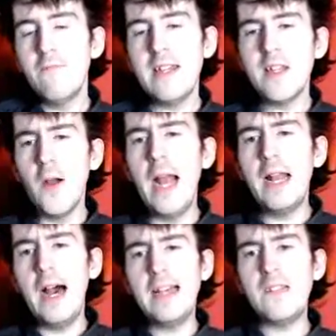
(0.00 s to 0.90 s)
We saw
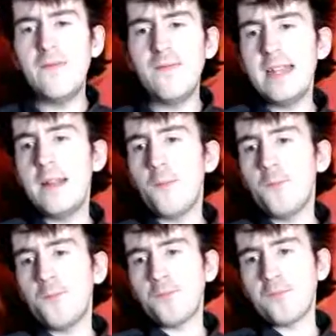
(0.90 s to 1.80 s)
it last week,
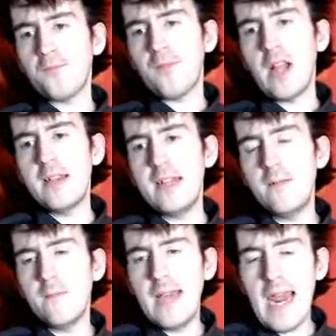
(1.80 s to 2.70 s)

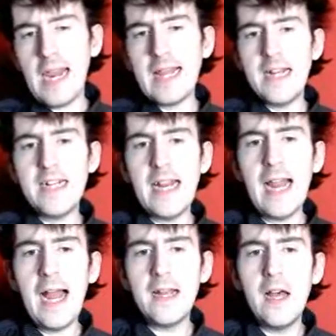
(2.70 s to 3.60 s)
didn't we, that
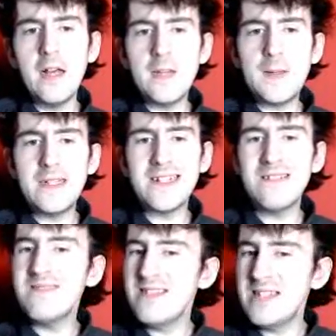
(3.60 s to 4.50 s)
she and her husband
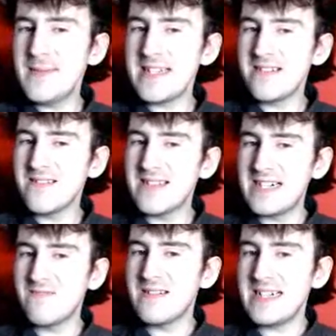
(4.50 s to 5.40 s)
don't seem to be getting on
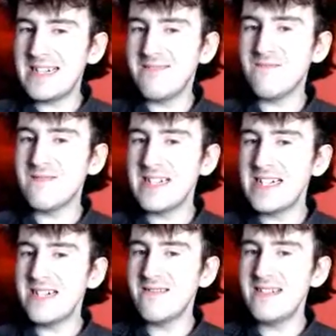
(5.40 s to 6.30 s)
that well.
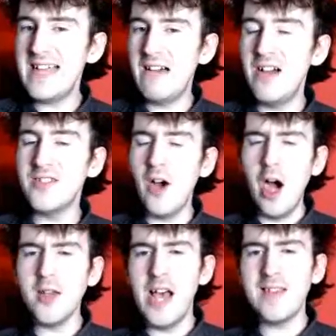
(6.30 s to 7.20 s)
Well, now her
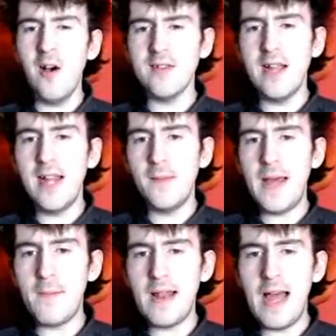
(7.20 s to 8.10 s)
daughter's also a little
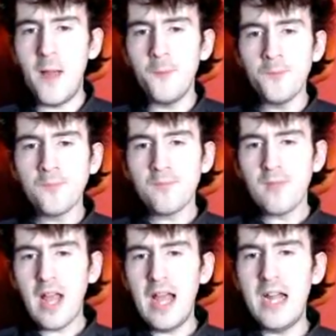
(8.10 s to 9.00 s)
bit of an
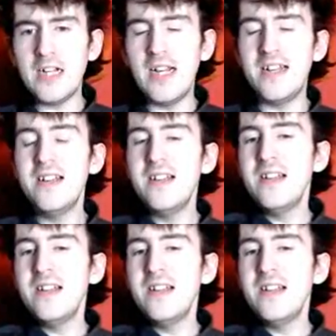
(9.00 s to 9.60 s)
urchin.